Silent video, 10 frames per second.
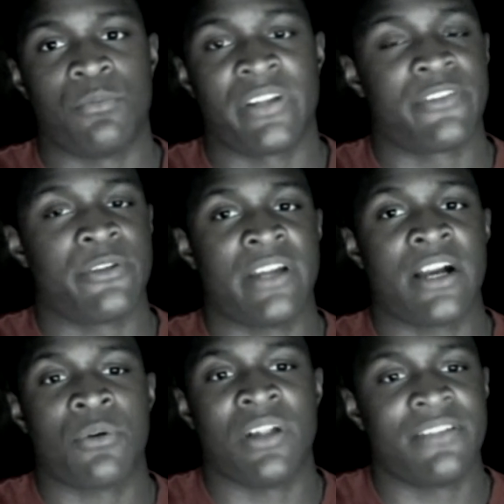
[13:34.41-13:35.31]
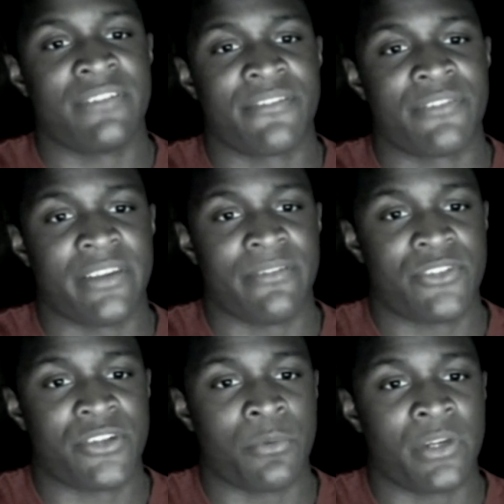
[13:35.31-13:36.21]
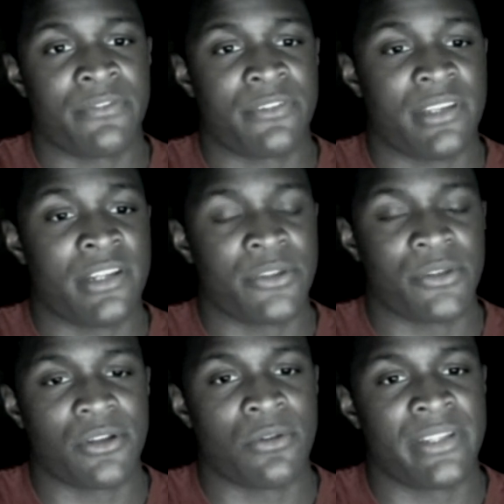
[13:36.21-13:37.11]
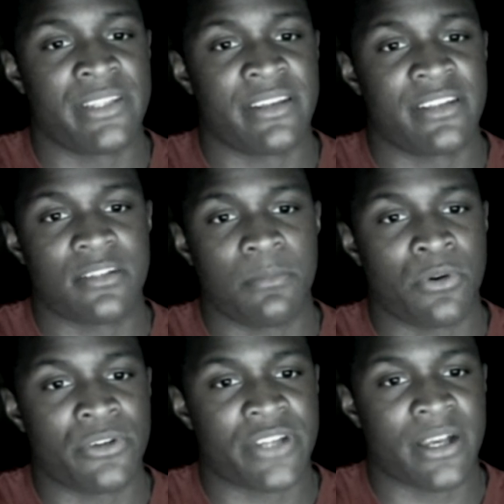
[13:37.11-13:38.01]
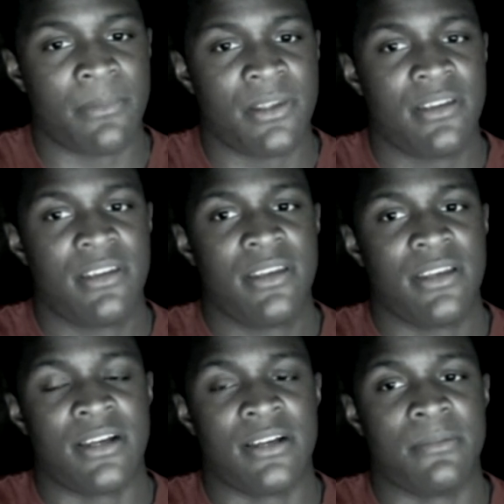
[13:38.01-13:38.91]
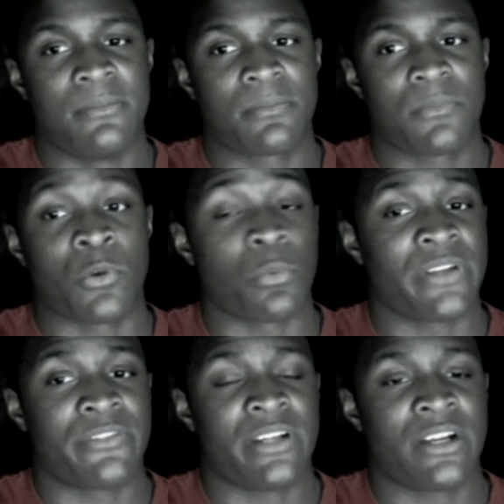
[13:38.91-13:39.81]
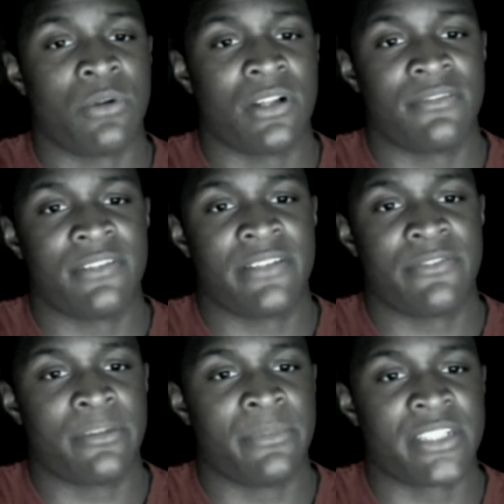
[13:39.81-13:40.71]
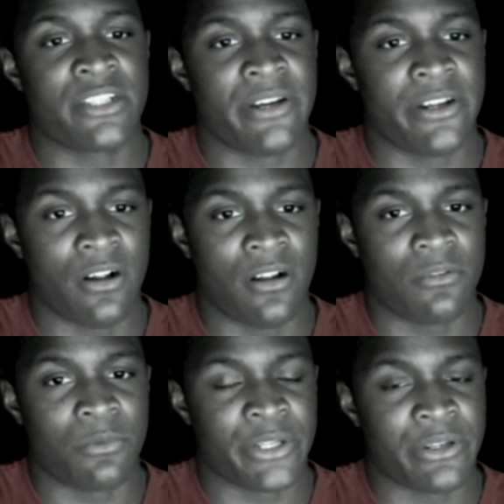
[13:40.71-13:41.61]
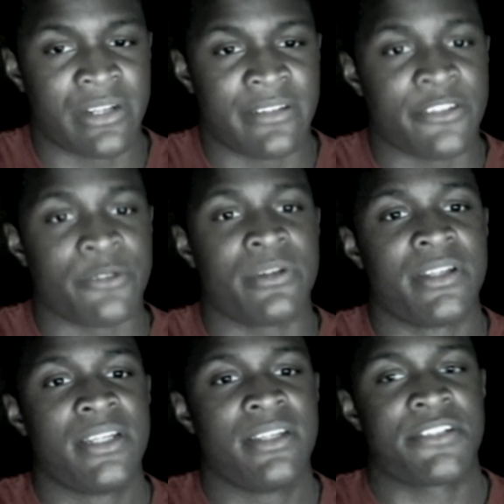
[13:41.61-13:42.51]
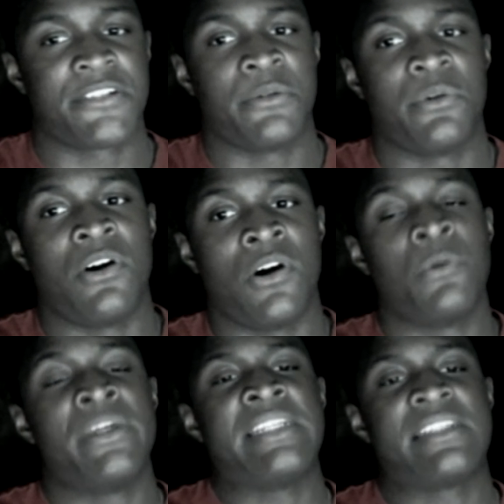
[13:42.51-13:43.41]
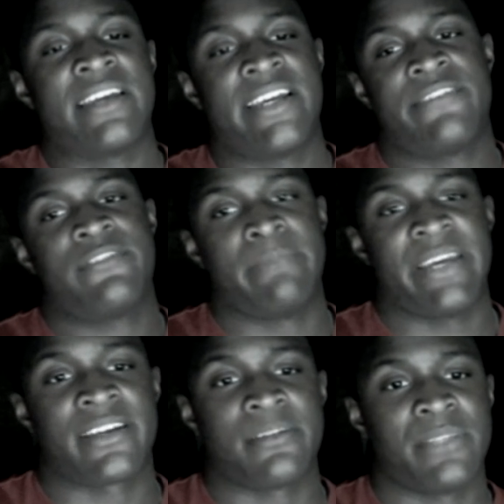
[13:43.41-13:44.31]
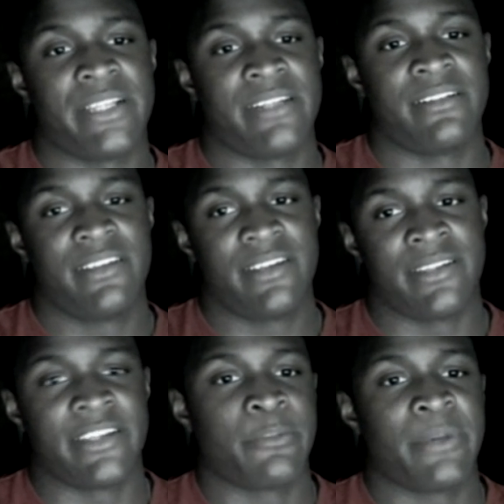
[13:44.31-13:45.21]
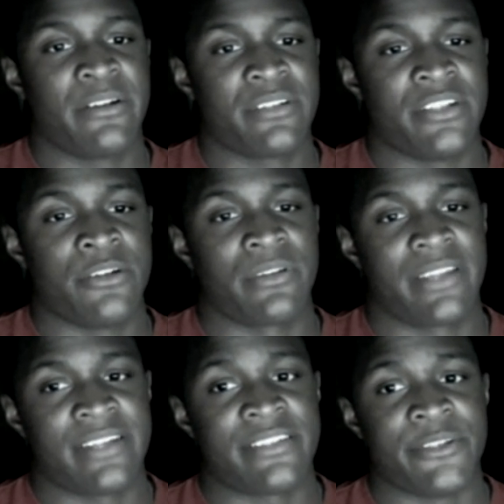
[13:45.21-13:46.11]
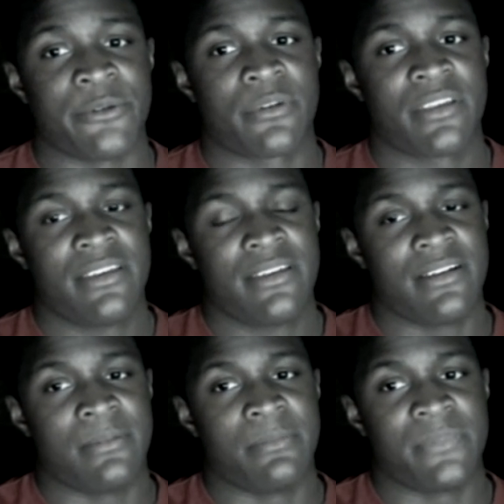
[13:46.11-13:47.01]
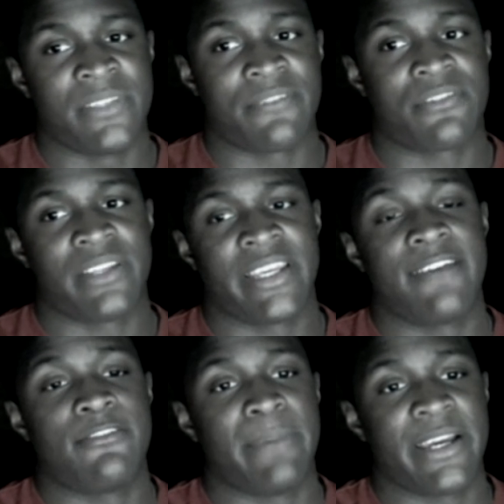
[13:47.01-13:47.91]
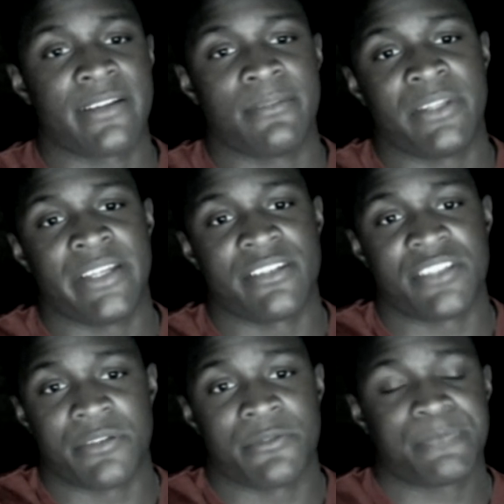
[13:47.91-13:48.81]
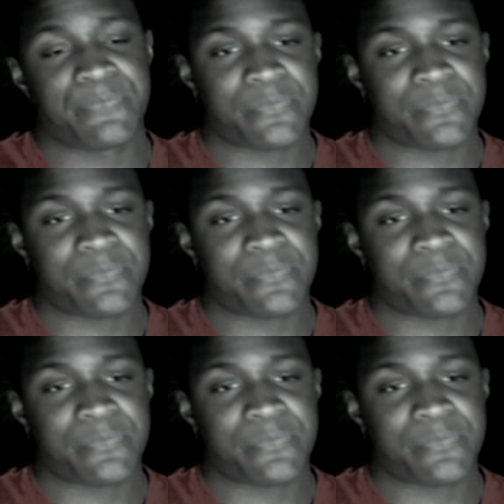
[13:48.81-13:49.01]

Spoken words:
What if you're not qualified for the infantry? What if, you can only take a support job? Or what if you're not qualified for the military at all? What are you going to do? So always have a backup plan, and let your parents know that too. Definitely have a backup plan too.